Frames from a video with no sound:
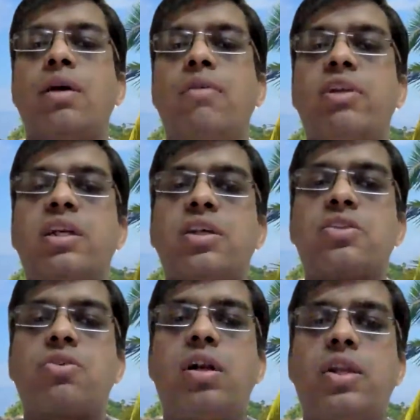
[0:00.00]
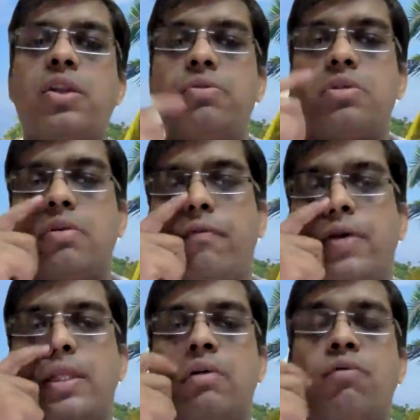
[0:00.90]
whether it is continuous,
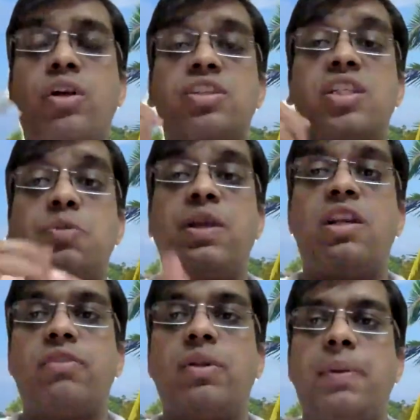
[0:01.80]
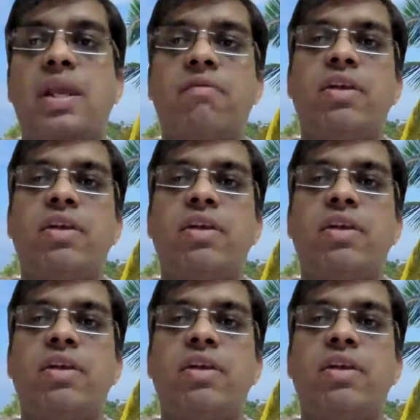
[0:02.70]
what is the speed of the pain,